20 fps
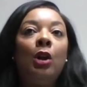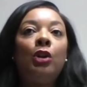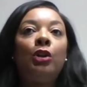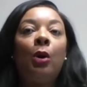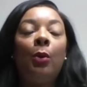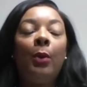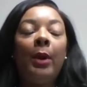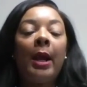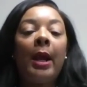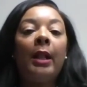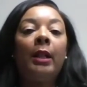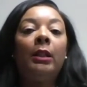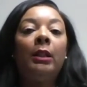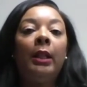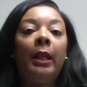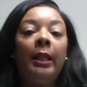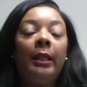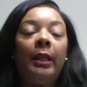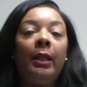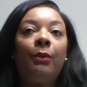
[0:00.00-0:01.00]
So we had a
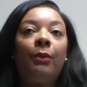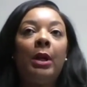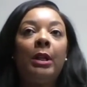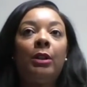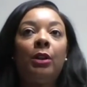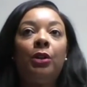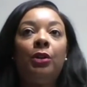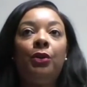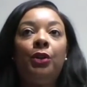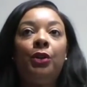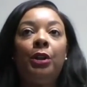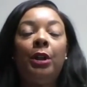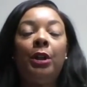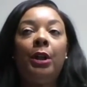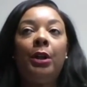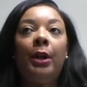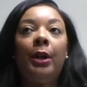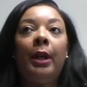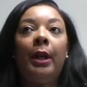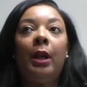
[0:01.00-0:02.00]
lengthy restitution
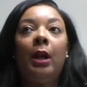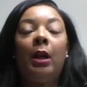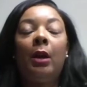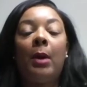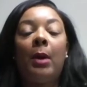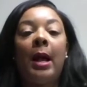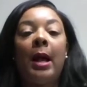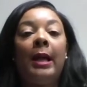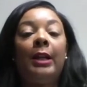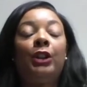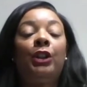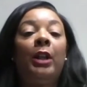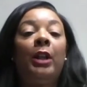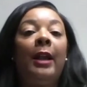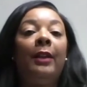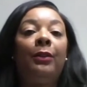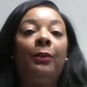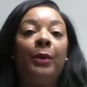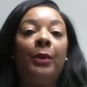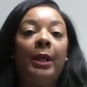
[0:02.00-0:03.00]
hearing. I actually
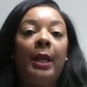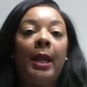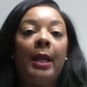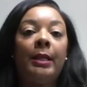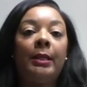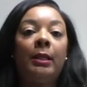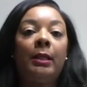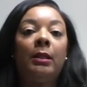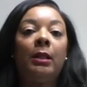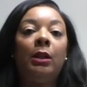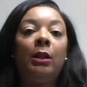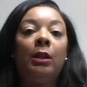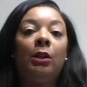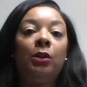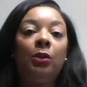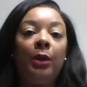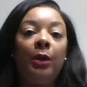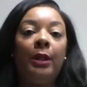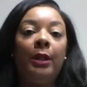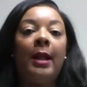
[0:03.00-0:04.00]
had 3 cases,
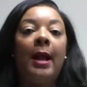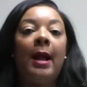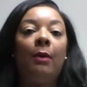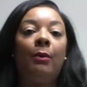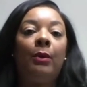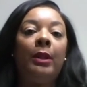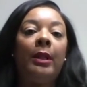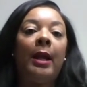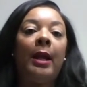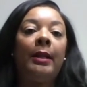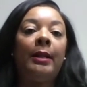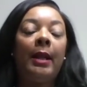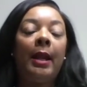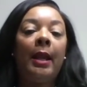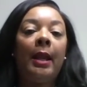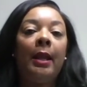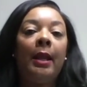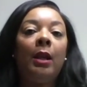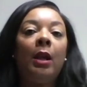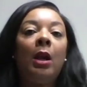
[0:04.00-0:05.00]
including that one that
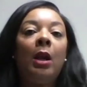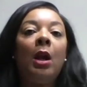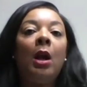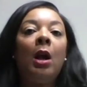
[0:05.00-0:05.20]
day.